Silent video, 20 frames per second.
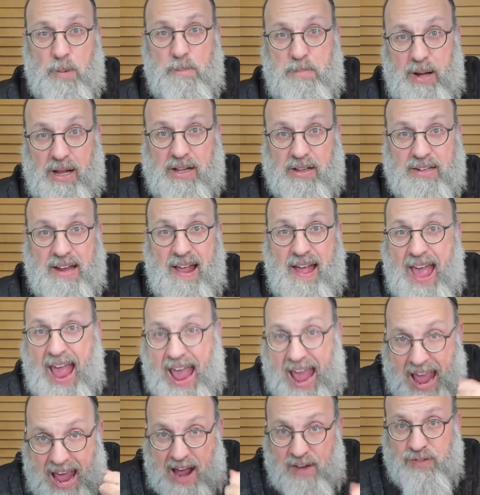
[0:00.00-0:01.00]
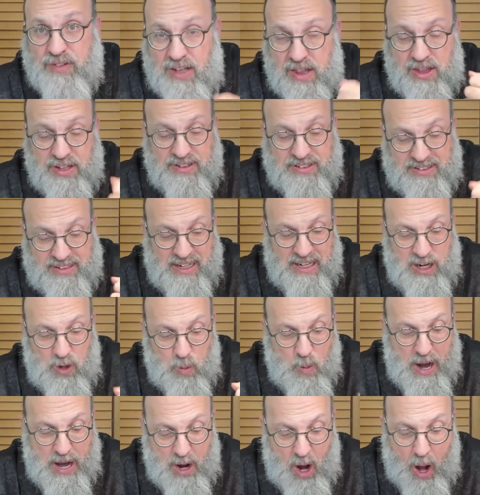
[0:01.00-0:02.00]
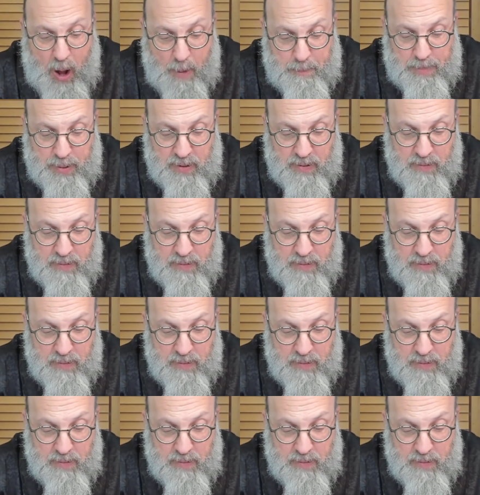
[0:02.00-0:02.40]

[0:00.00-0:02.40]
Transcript: built after the city went up.